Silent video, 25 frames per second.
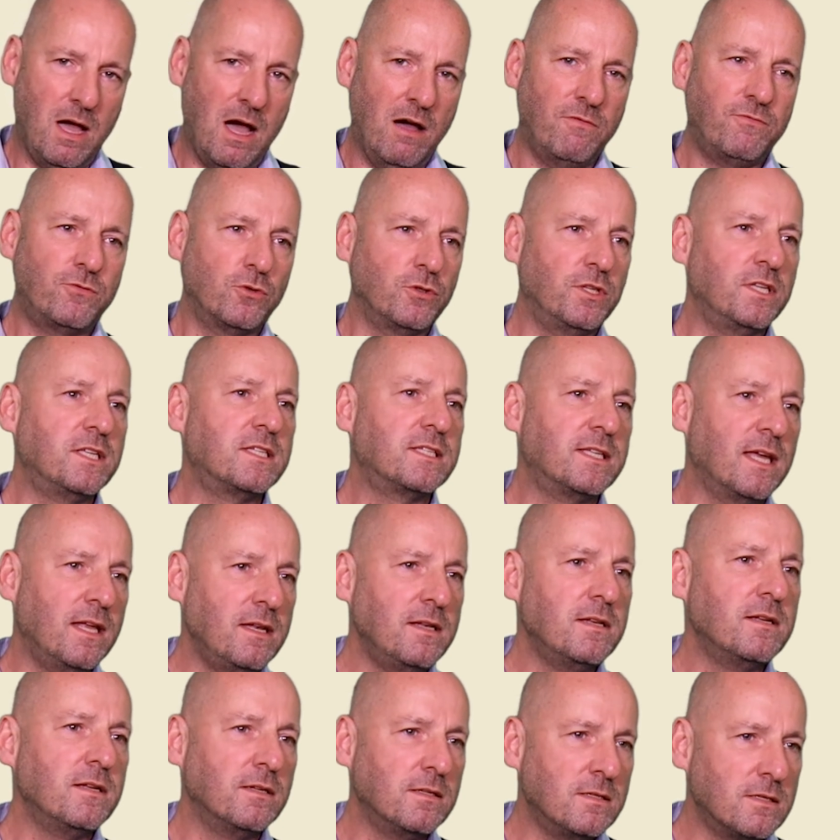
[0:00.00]

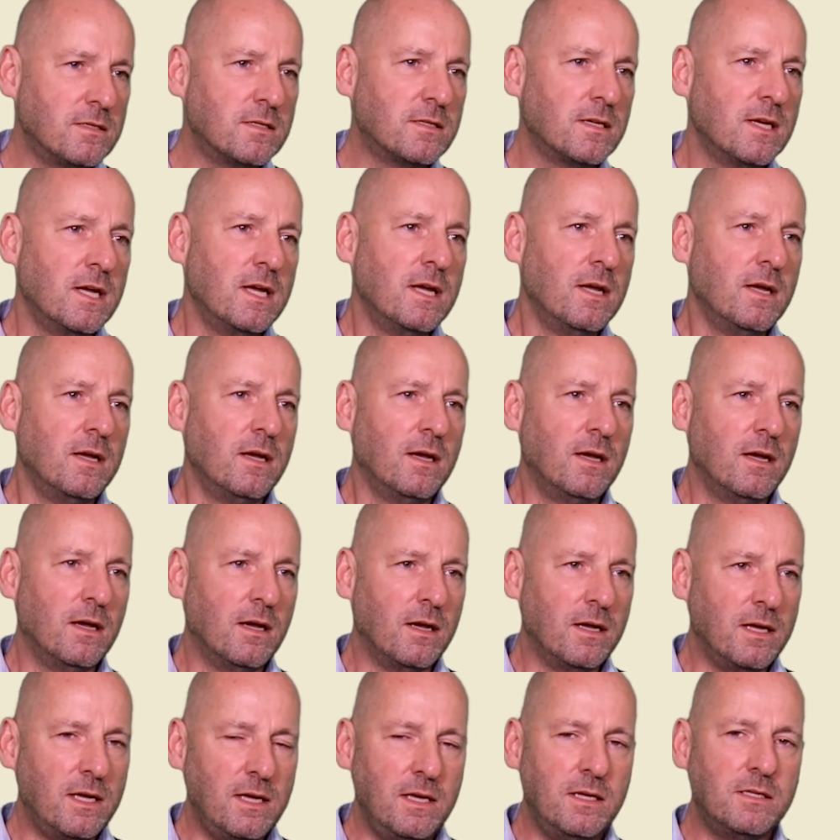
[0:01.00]
Afro-descendant,
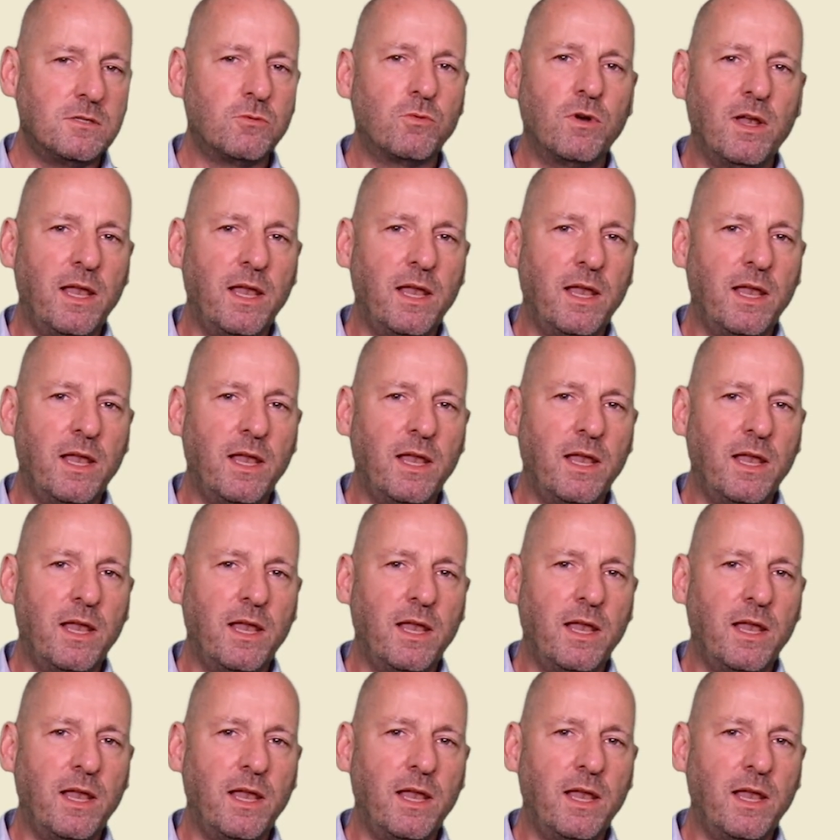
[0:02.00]
is